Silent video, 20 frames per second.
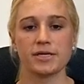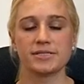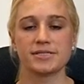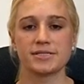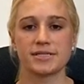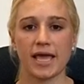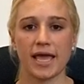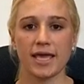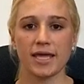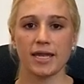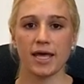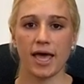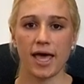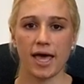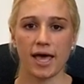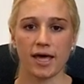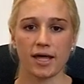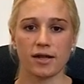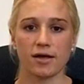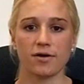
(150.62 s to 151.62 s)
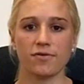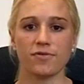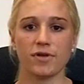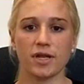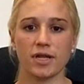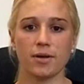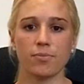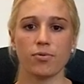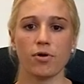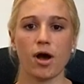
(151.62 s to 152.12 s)
Staying ahead of
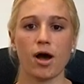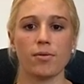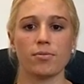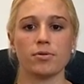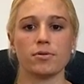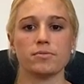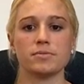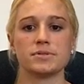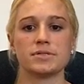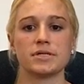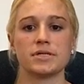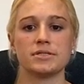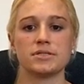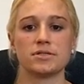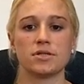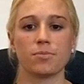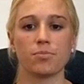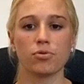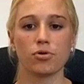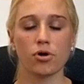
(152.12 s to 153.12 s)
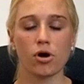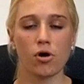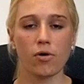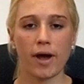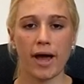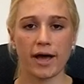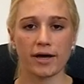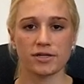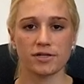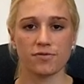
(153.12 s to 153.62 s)
any problems is the
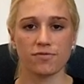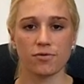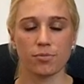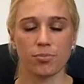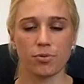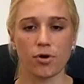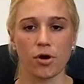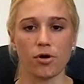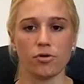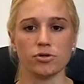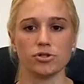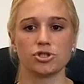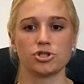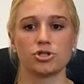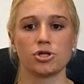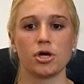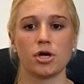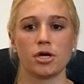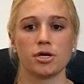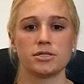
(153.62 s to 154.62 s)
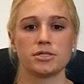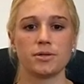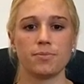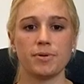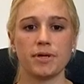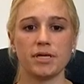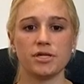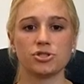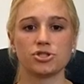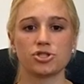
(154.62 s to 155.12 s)
proactive approach to
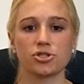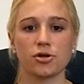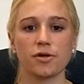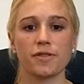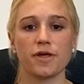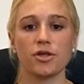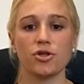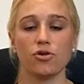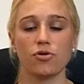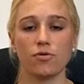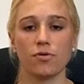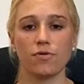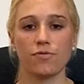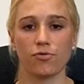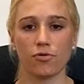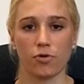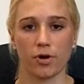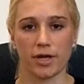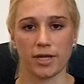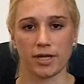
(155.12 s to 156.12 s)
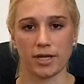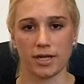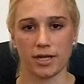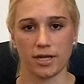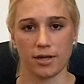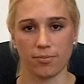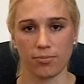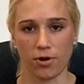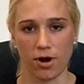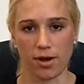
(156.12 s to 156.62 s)
being sure that you avoid
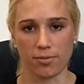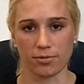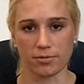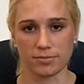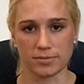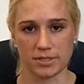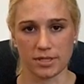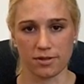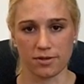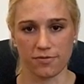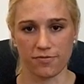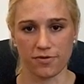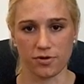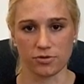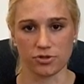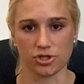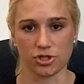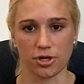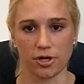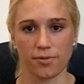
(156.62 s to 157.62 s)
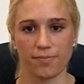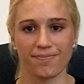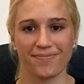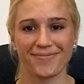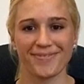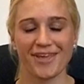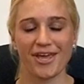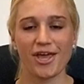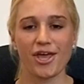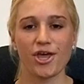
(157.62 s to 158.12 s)
any problems in the future.
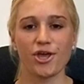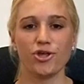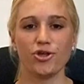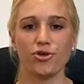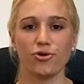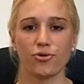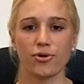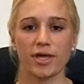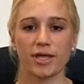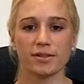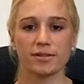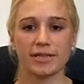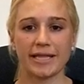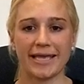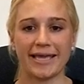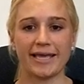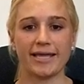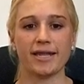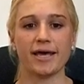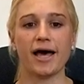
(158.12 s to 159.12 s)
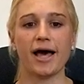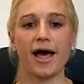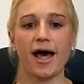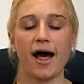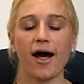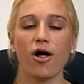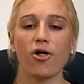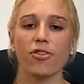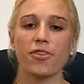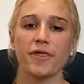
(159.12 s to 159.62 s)
You can lead a
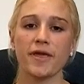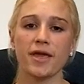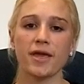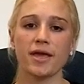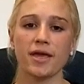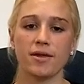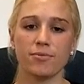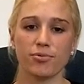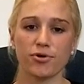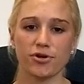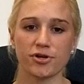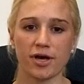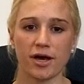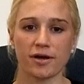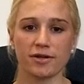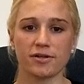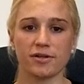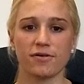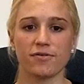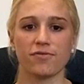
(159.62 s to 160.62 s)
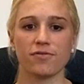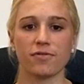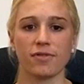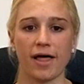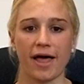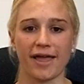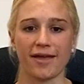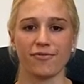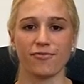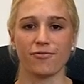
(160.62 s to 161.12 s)
healthy and productive
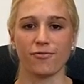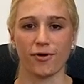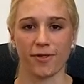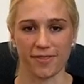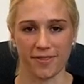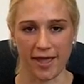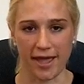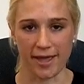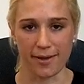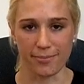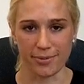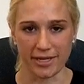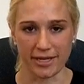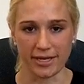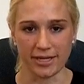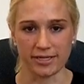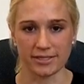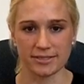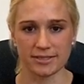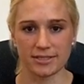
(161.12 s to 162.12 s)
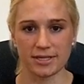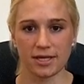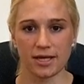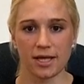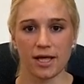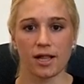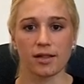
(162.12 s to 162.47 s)
life with diabetes.